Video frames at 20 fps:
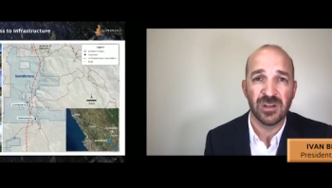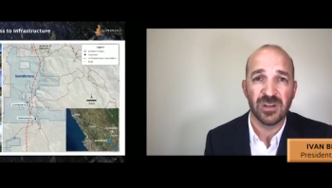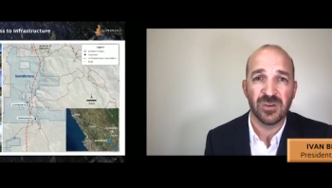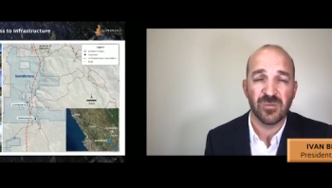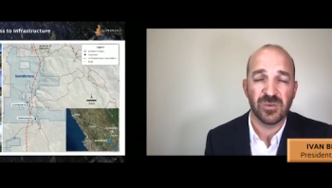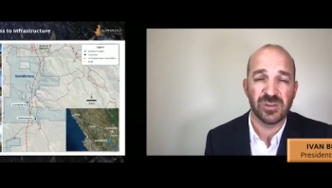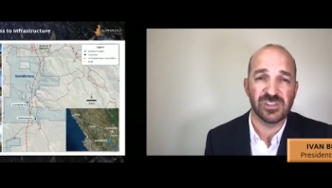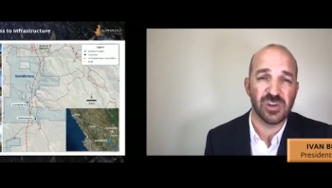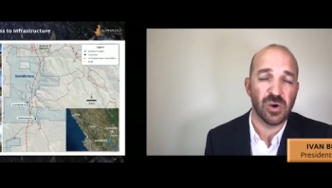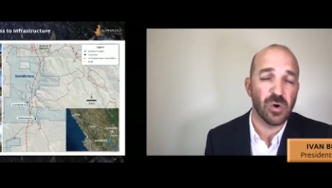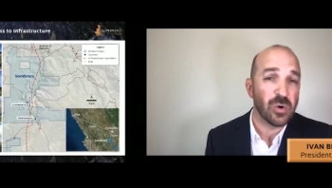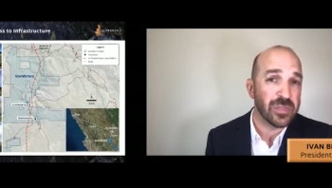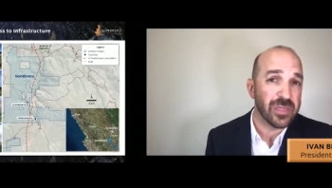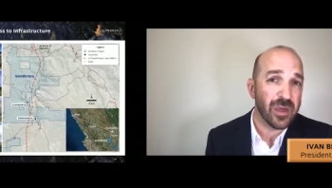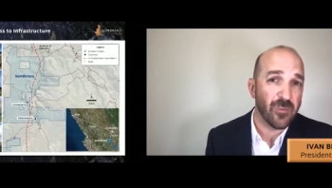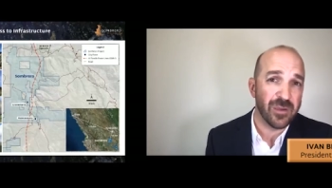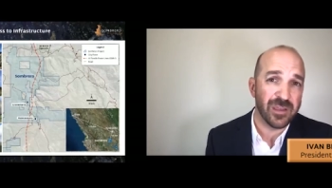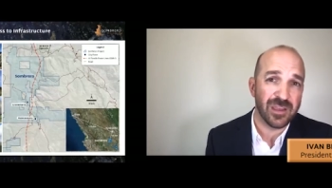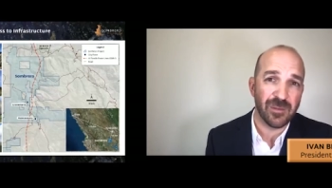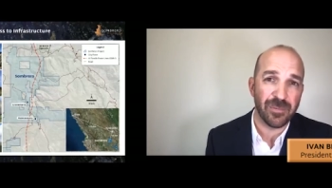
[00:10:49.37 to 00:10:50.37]
We joke
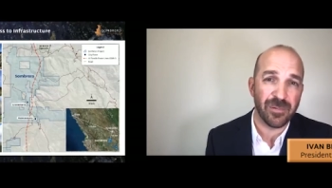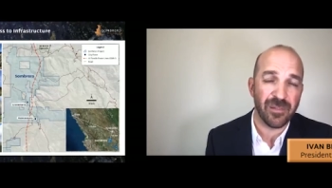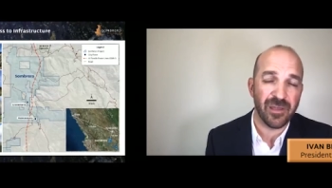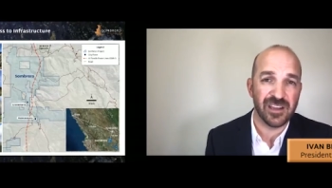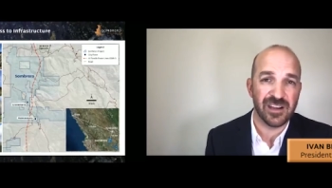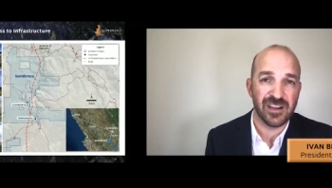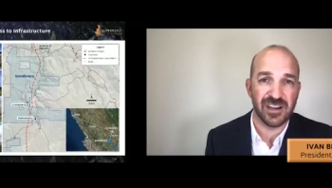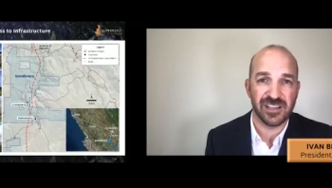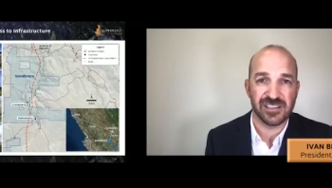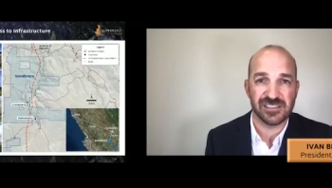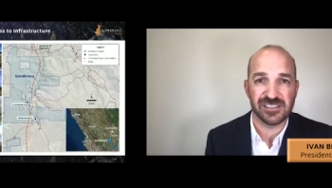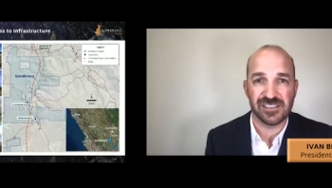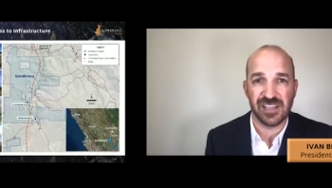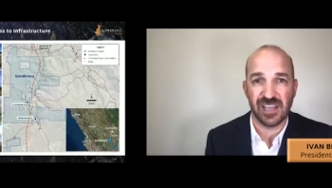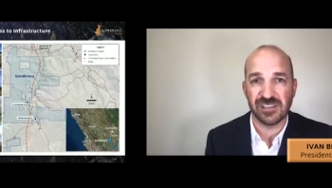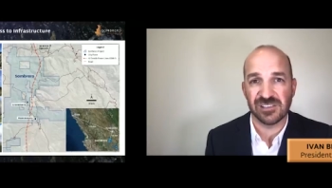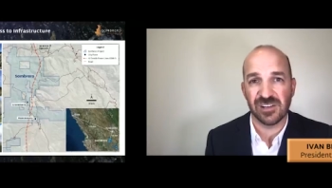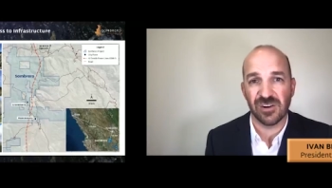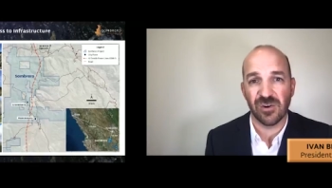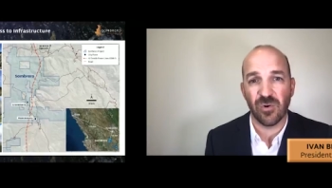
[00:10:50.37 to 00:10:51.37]
that we could plug in an
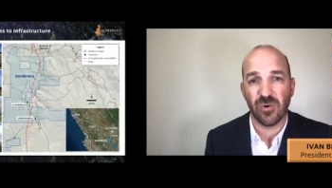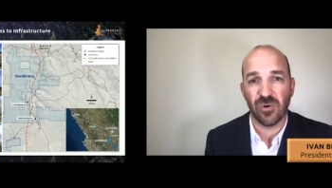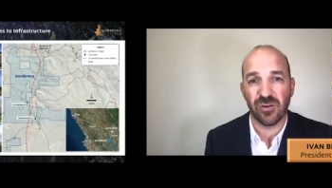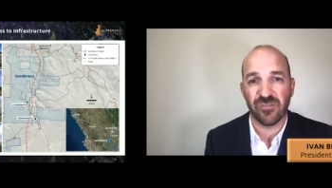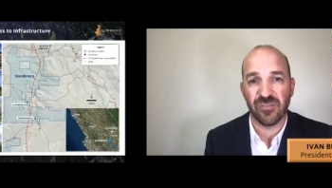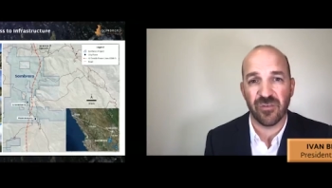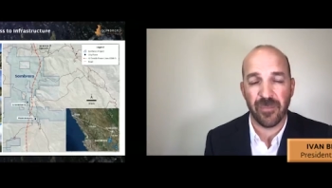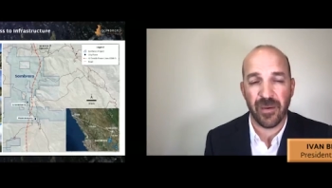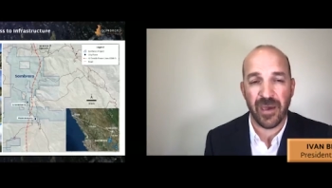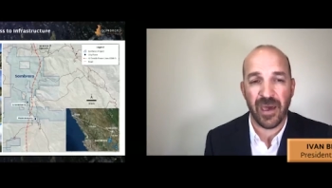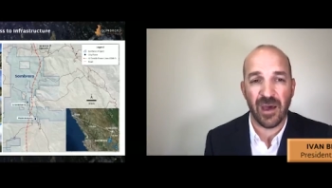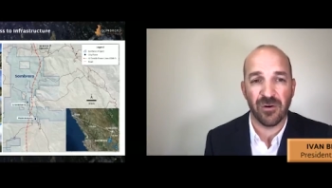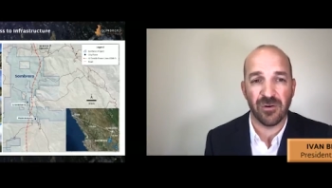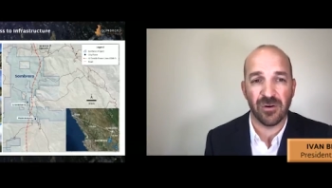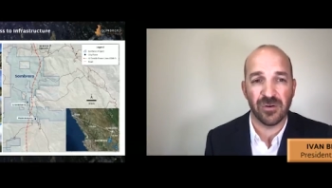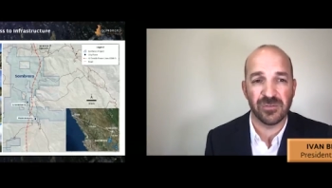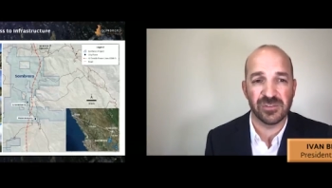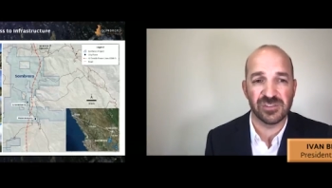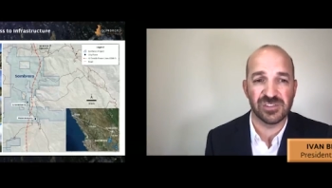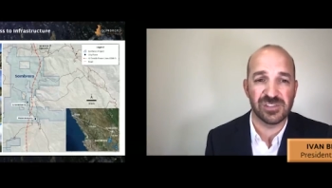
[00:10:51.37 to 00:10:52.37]
extension cord for
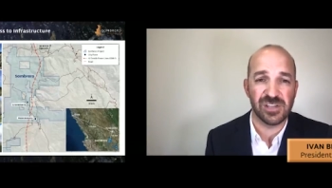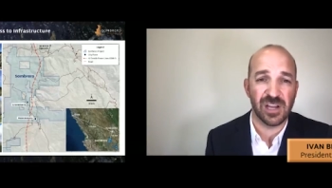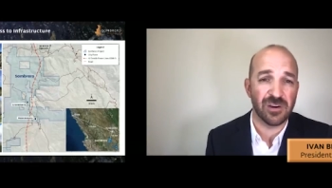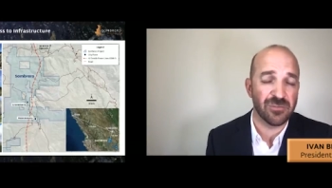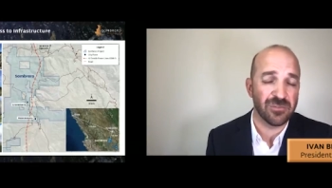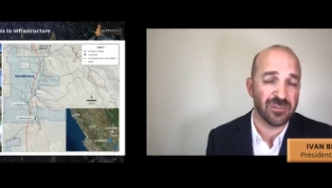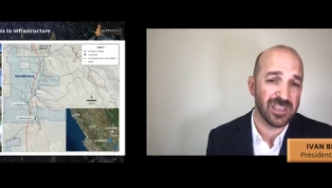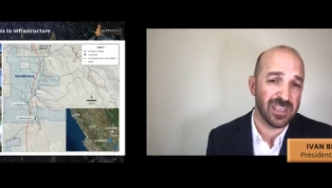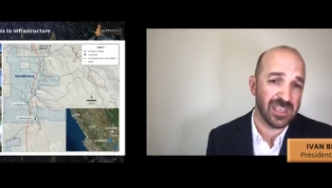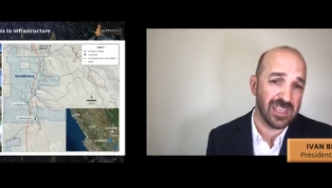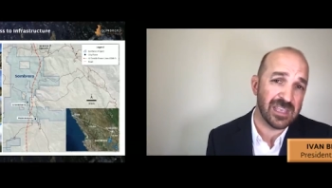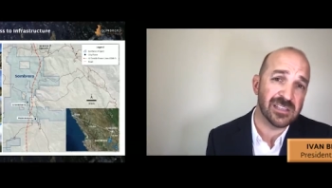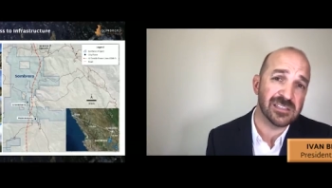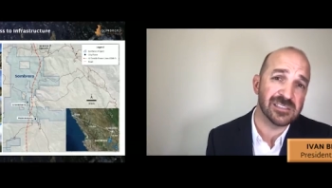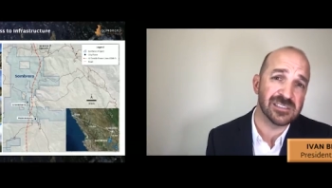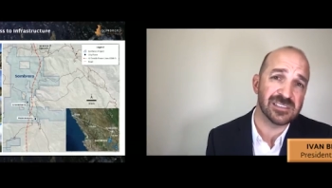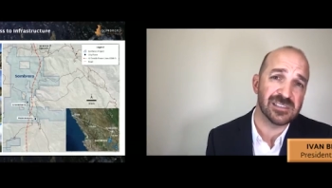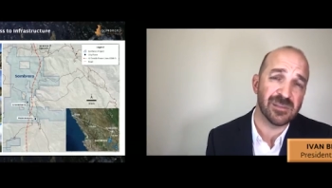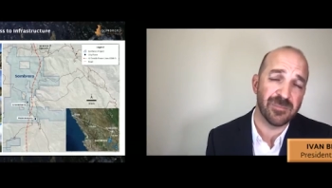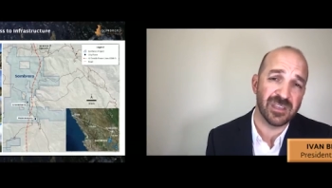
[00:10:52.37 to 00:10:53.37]
power, which generally
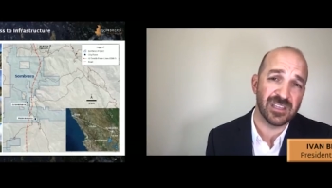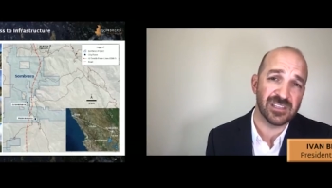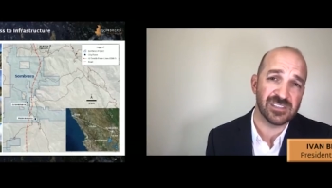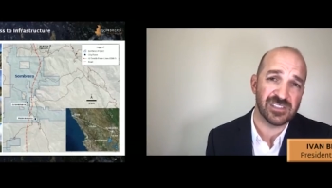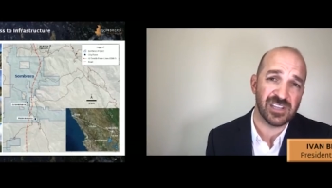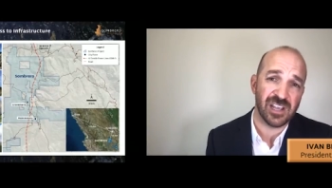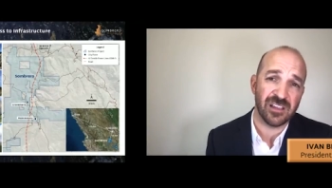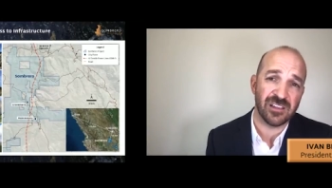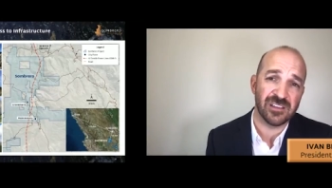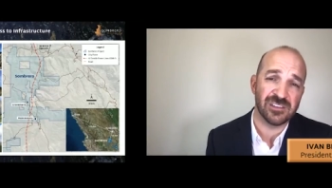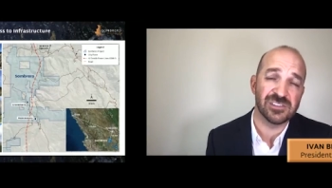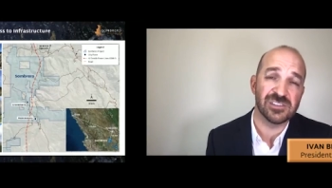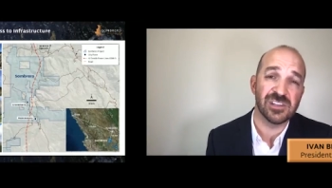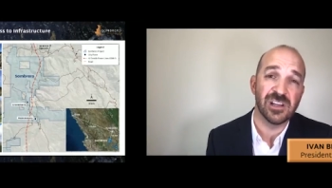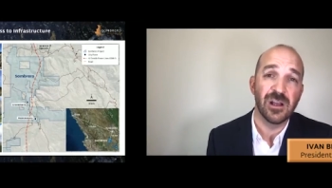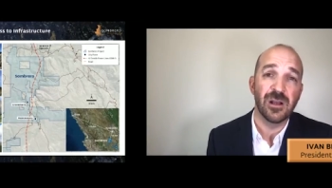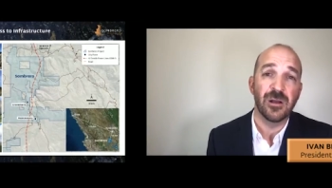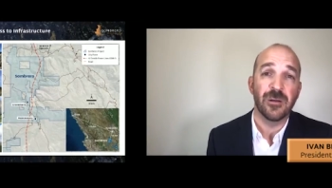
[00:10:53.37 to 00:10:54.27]
is the biggest challenge.